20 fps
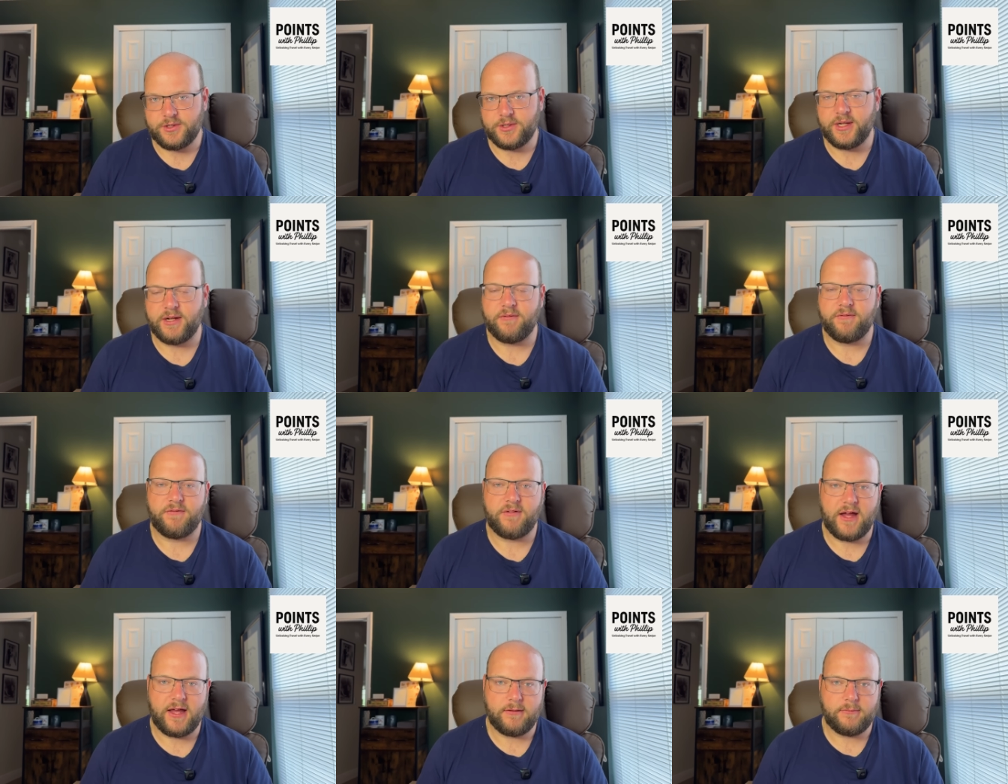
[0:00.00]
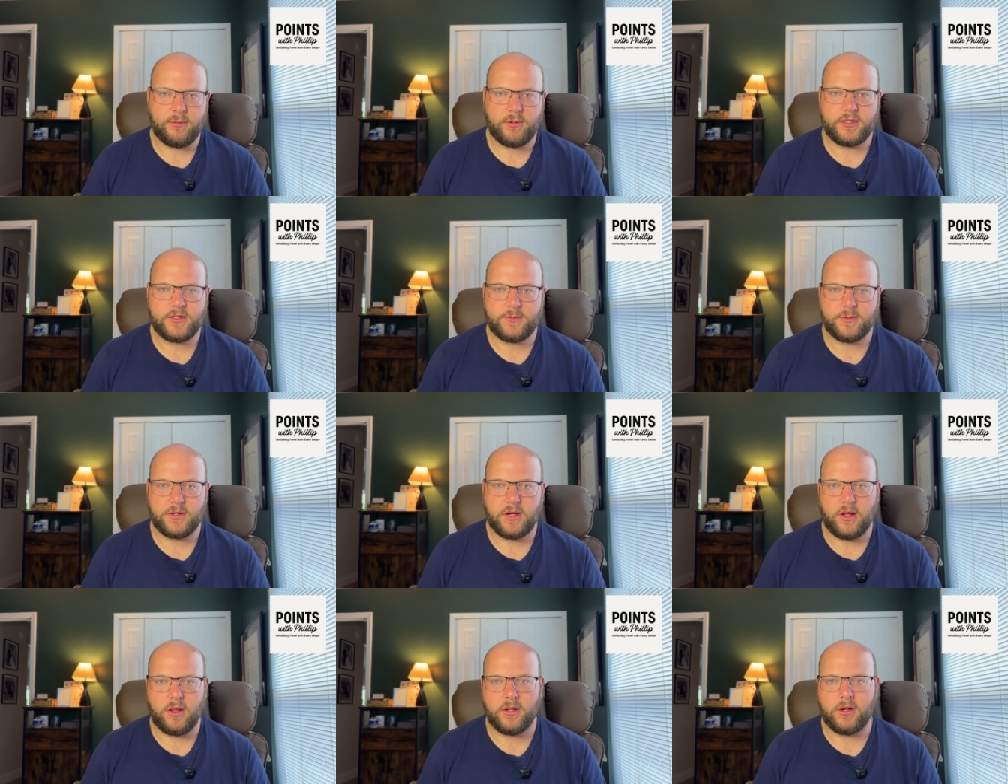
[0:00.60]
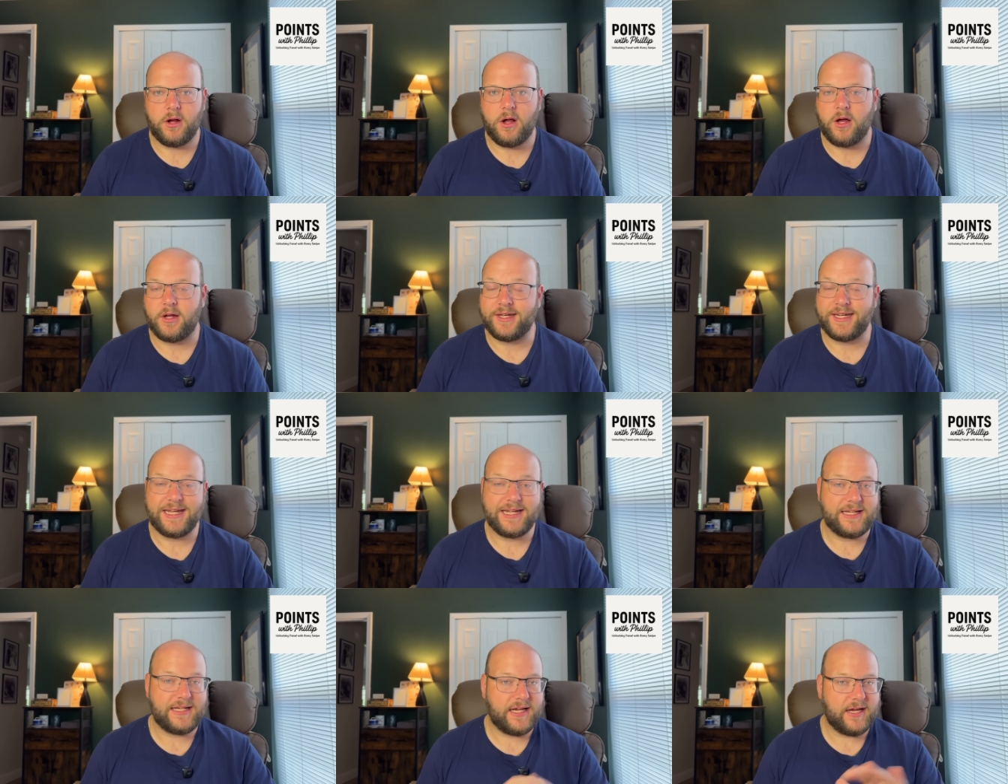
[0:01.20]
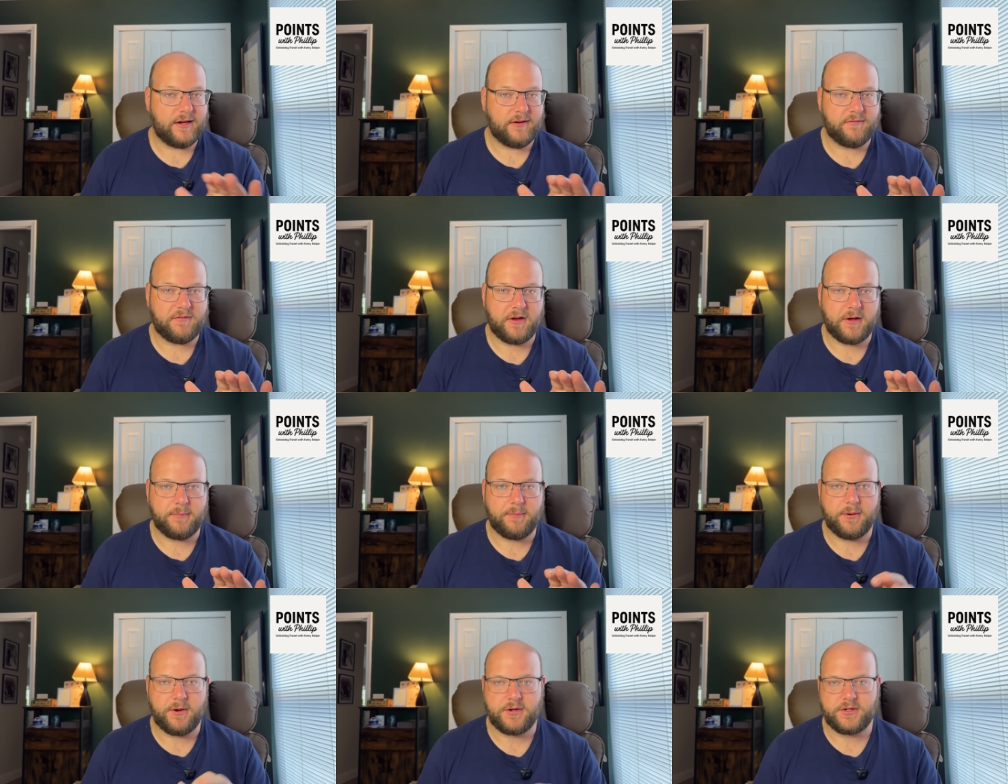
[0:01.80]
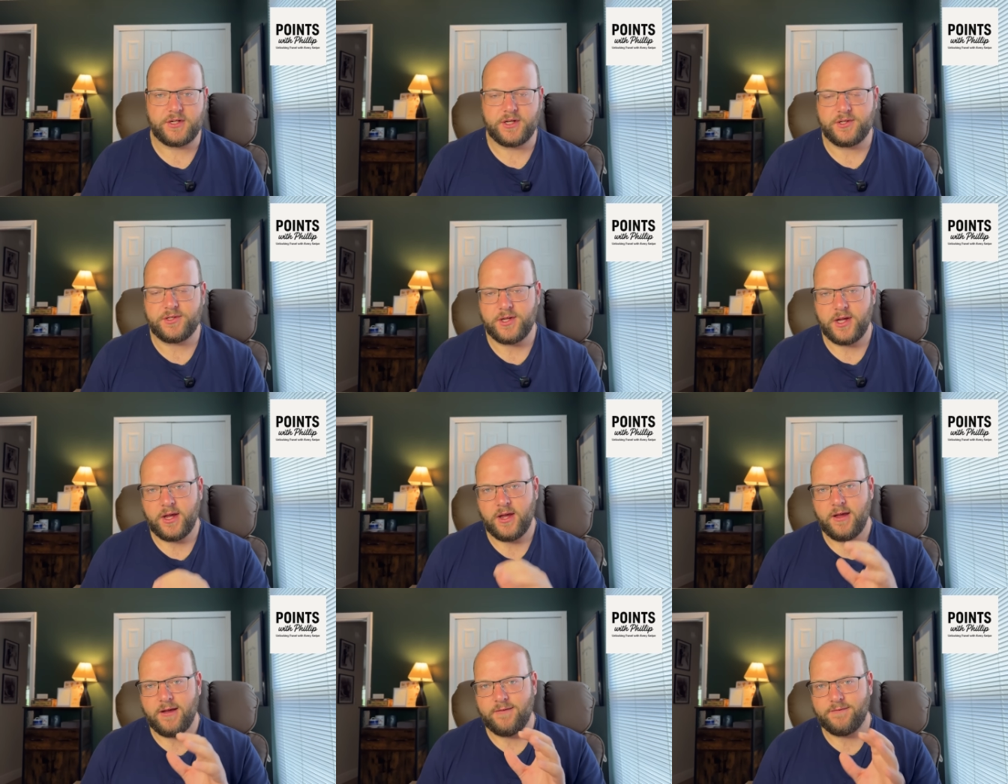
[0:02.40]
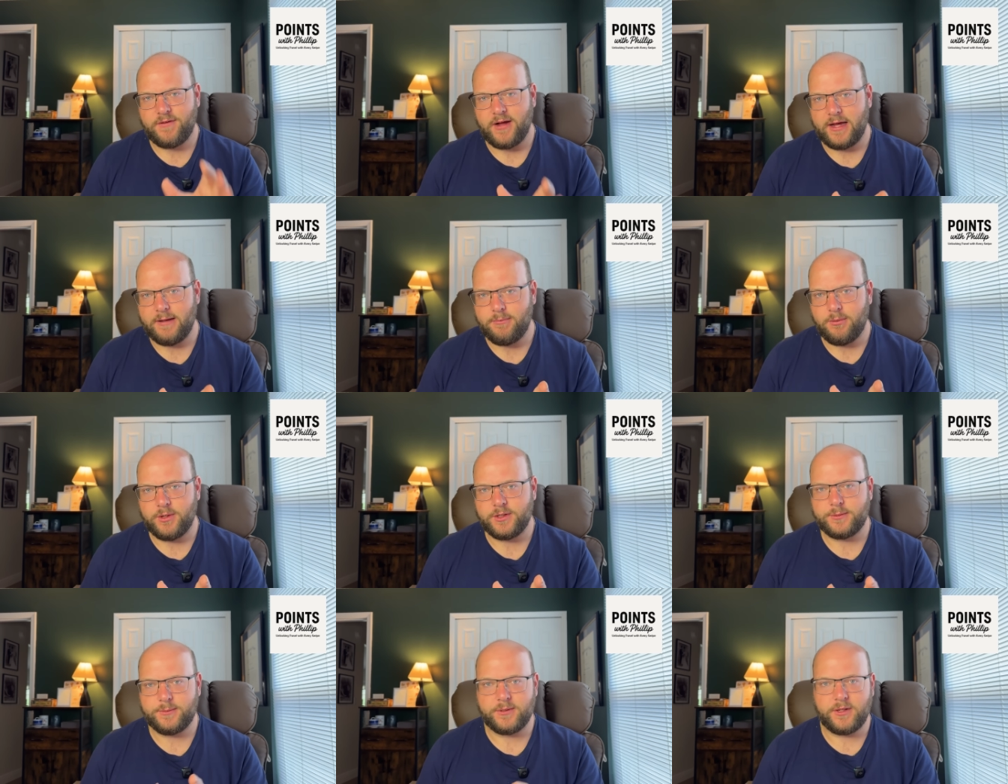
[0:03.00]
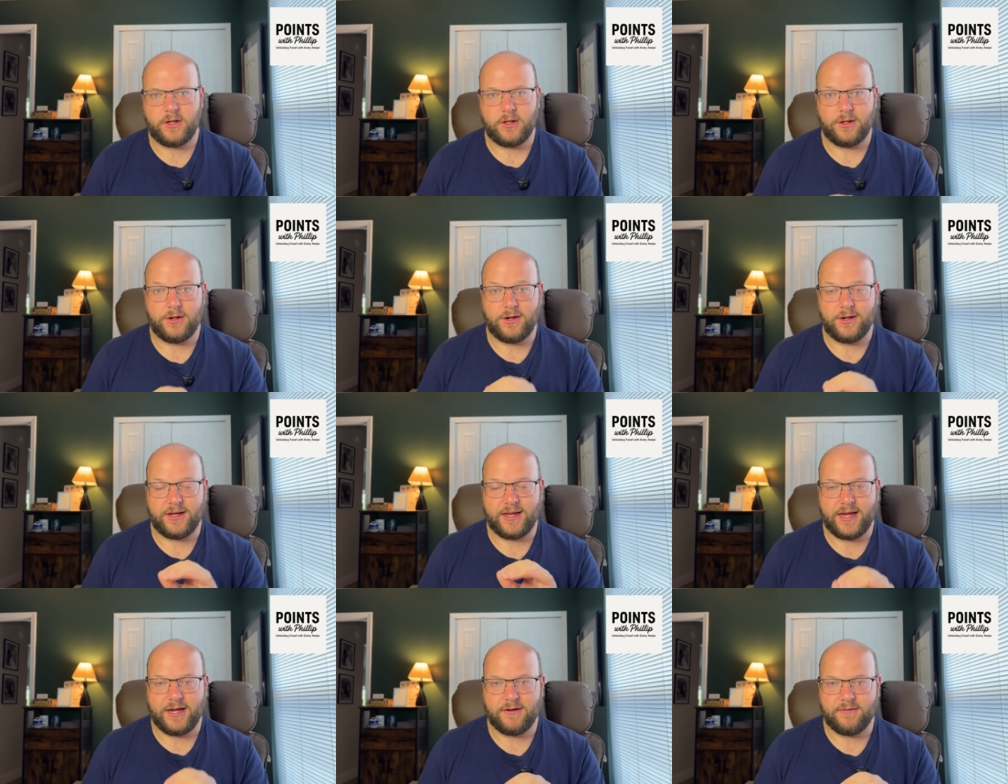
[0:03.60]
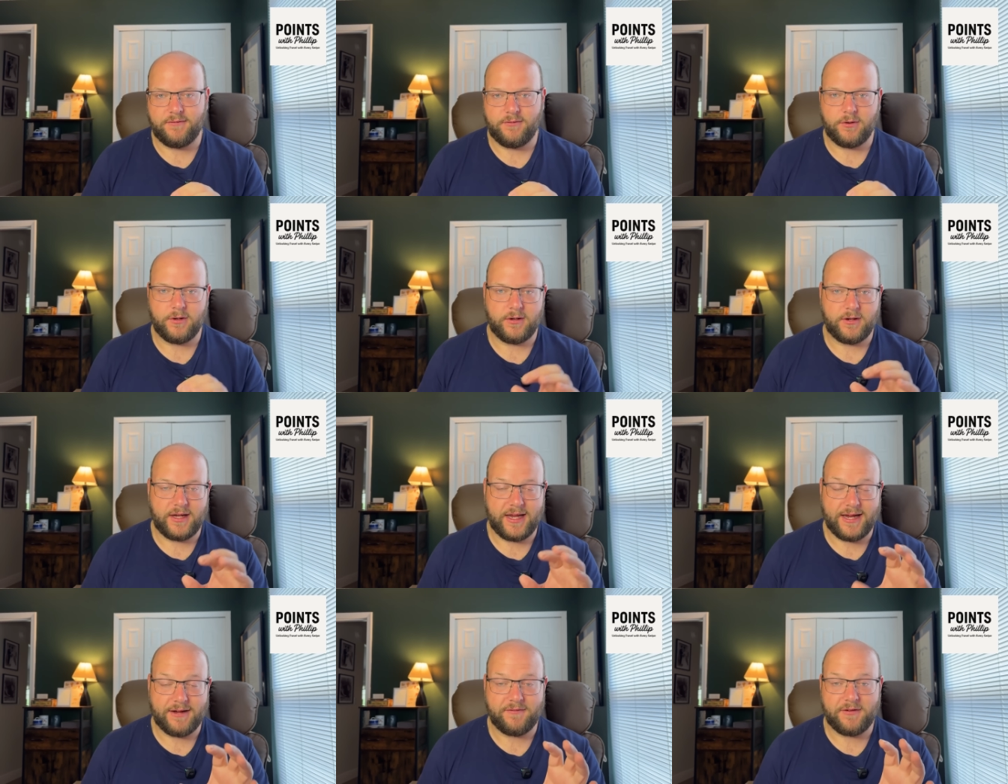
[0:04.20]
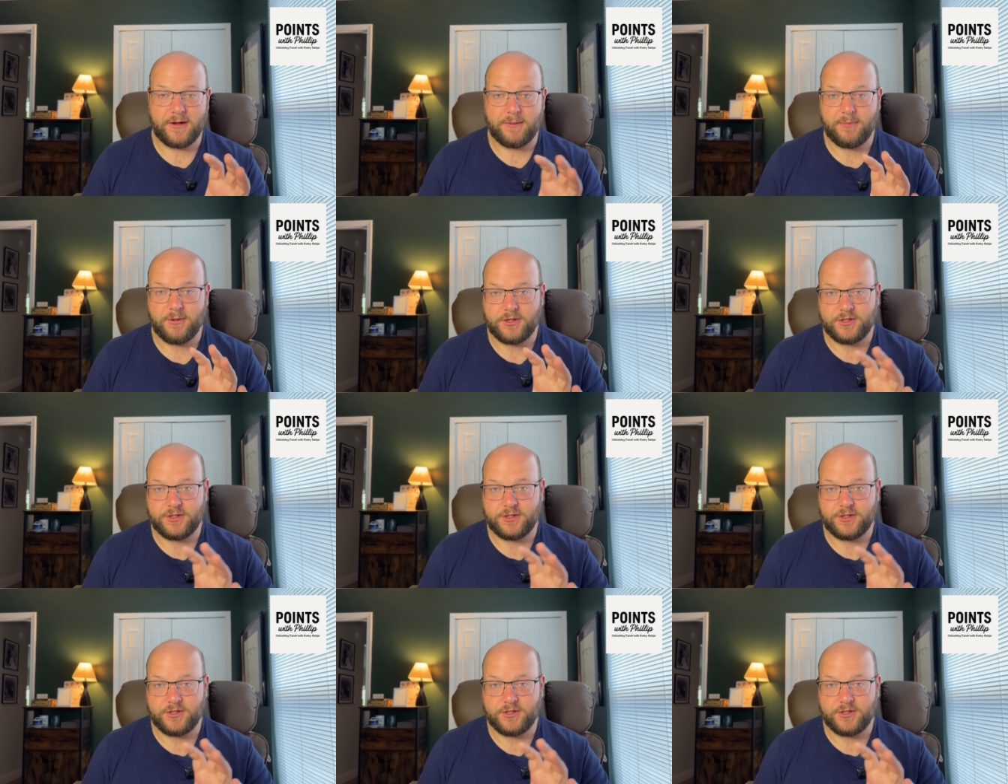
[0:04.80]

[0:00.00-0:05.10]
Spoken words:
You get 5 points per dollar on any airfare purchase, 5 points per dollar on airfare